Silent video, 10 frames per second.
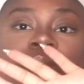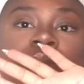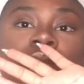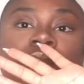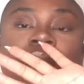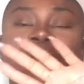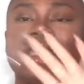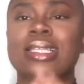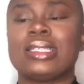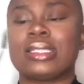spoolie. I
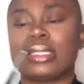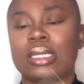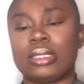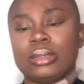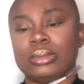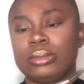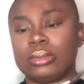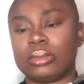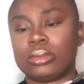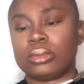got this
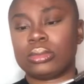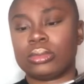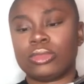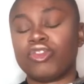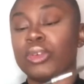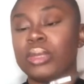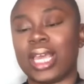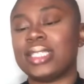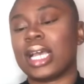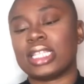from
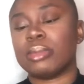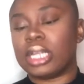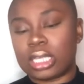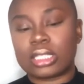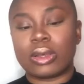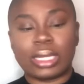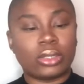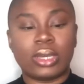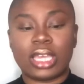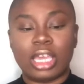BH Cosmetics, so I
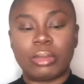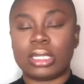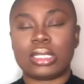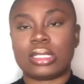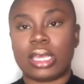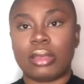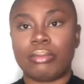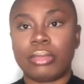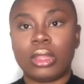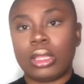know it came in
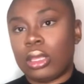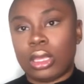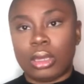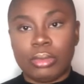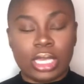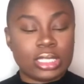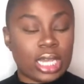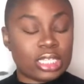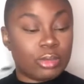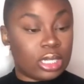a BH
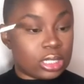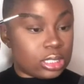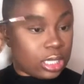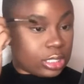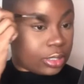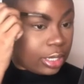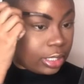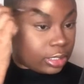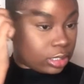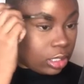Cosmetics set. So I
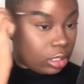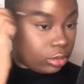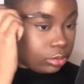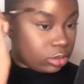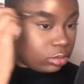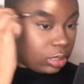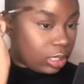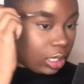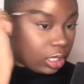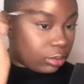like to comb through
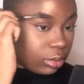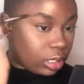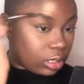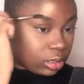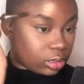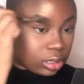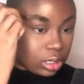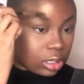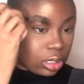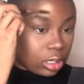my eyebrows,
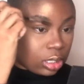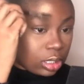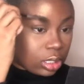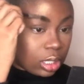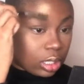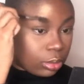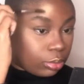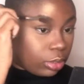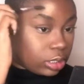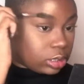
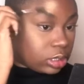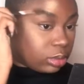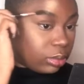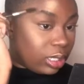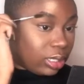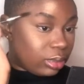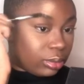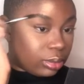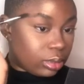brush them up